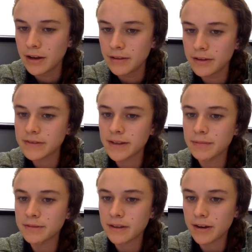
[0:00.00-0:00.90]
This same
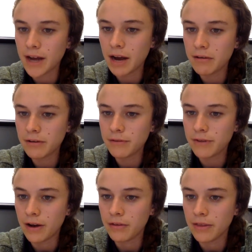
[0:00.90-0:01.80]
study, however,
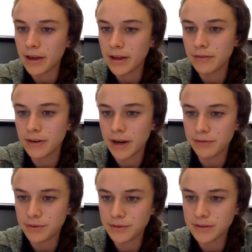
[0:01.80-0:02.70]
found that even
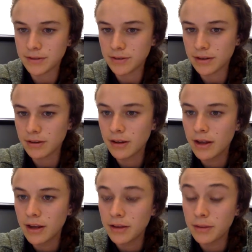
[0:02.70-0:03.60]
after receiving
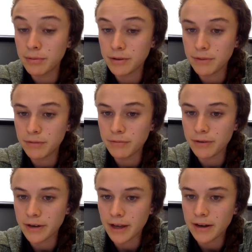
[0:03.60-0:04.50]
the premium for
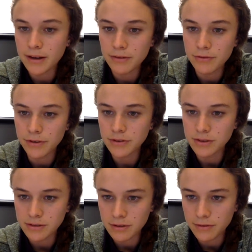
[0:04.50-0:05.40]
organic and fair
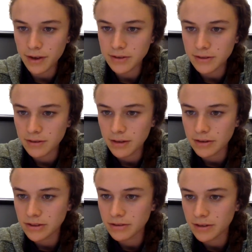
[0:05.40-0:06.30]
trade certification, the
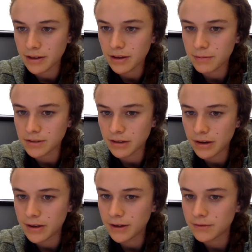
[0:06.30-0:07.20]
additional income is
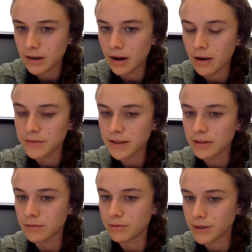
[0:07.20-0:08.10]
not enough to
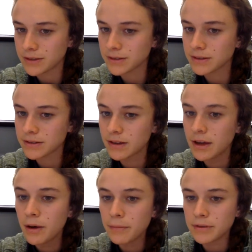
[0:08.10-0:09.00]
offset the risks
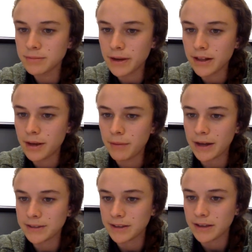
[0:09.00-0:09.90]
posed by
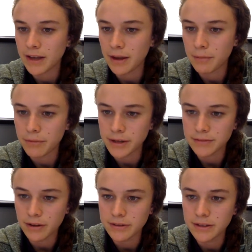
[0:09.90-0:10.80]
climatic and price
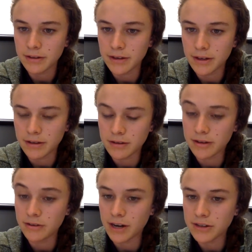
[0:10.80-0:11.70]
volatility in the
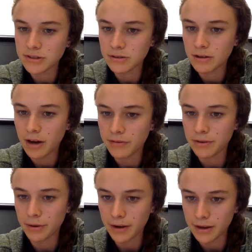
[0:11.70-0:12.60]
international coffee
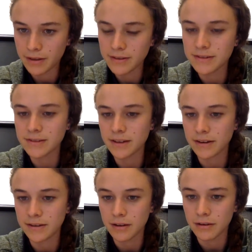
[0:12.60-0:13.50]
market. And this is a study
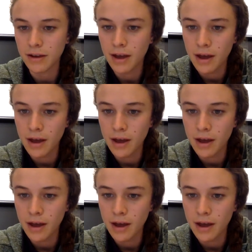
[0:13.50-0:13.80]
done